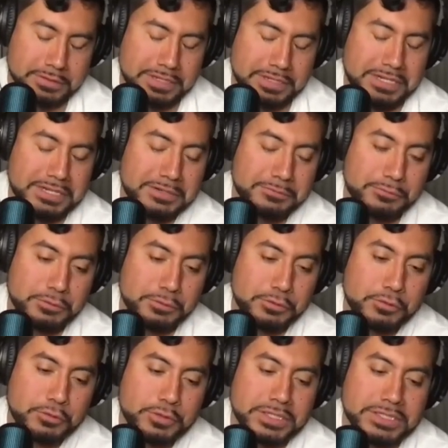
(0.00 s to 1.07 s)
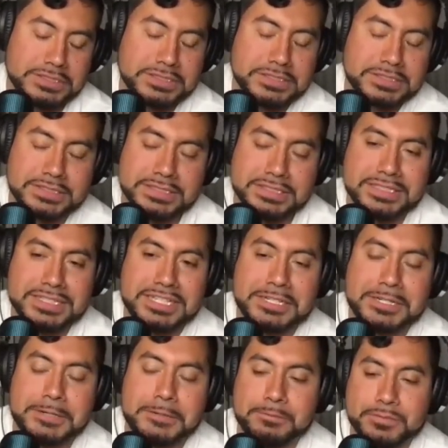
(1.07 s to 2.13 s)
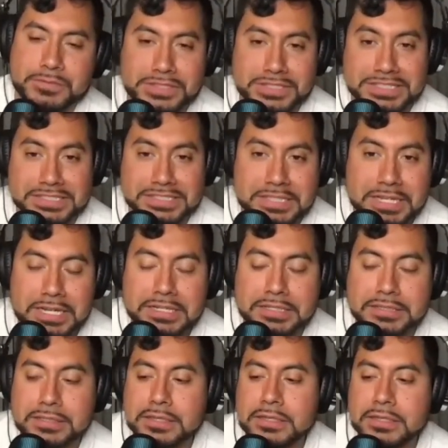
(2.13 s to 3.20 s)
real quick to the side.